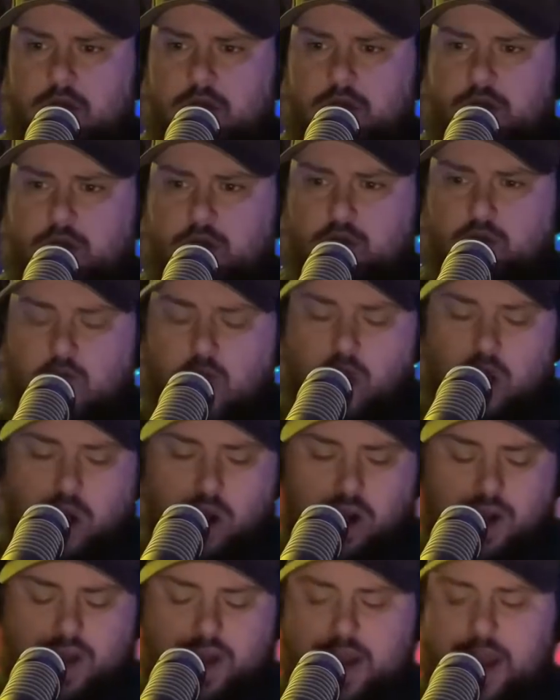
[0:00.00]
You
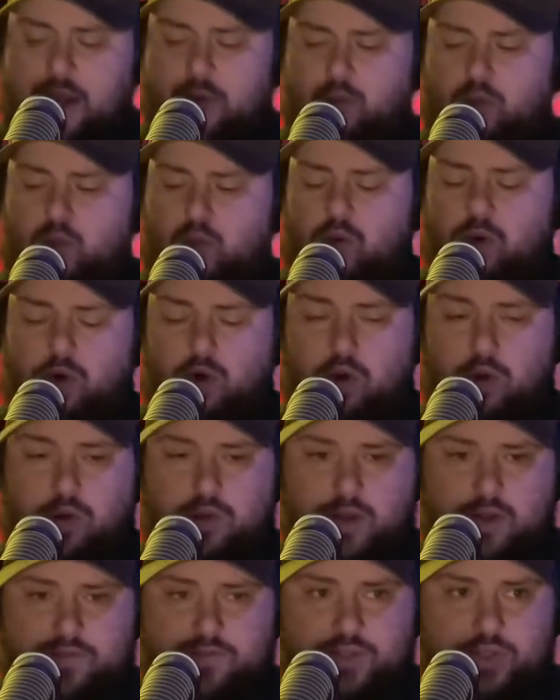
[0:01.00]
are in a
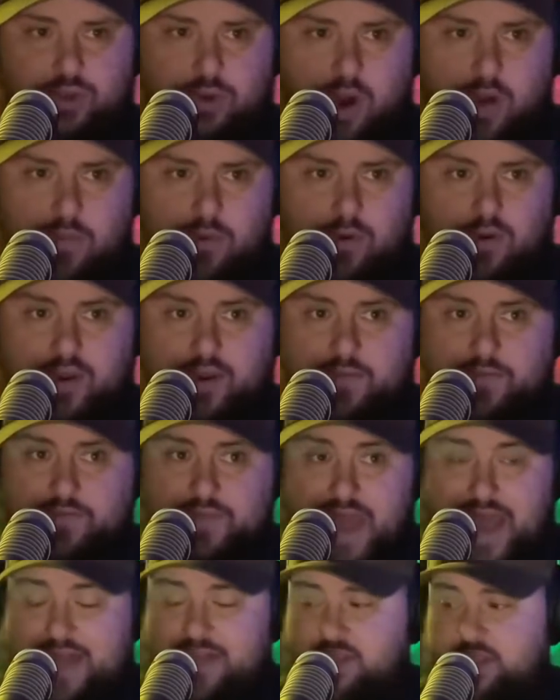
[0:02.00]
world of trouble
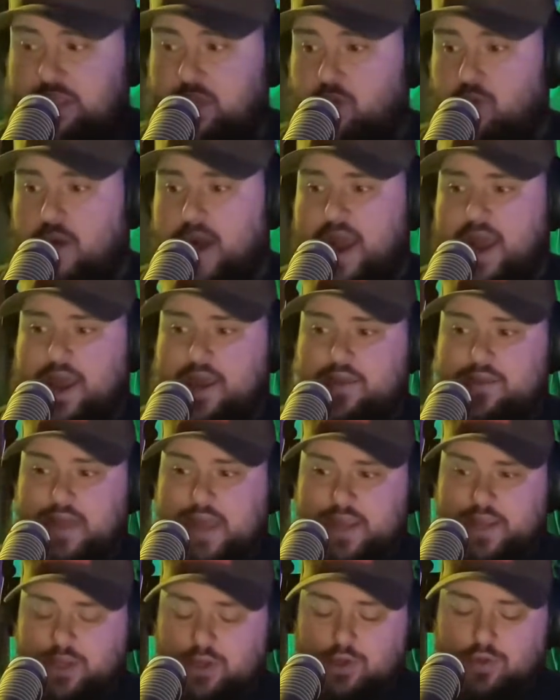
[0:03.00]
if that's the way
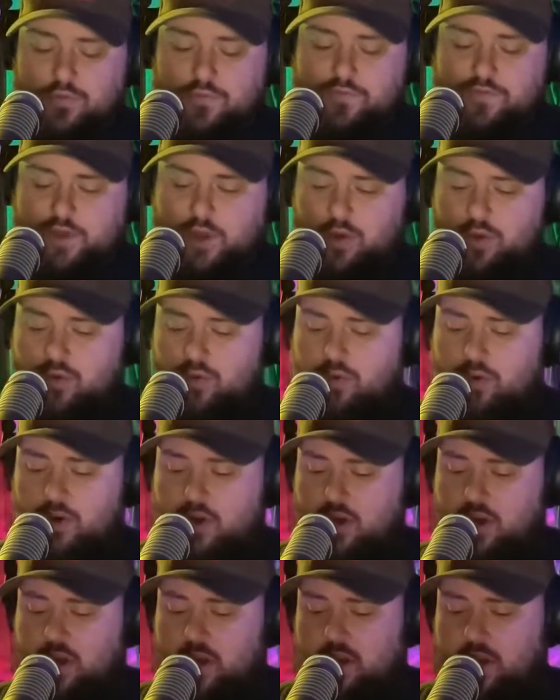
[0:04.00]
that you view
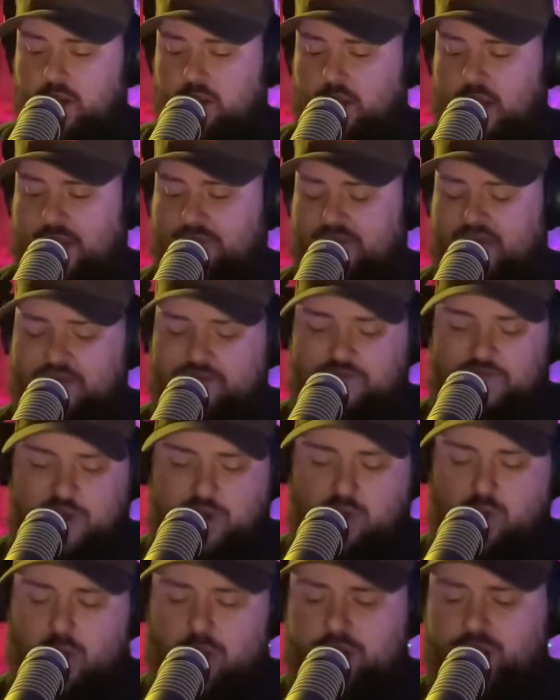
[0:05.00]
life. If you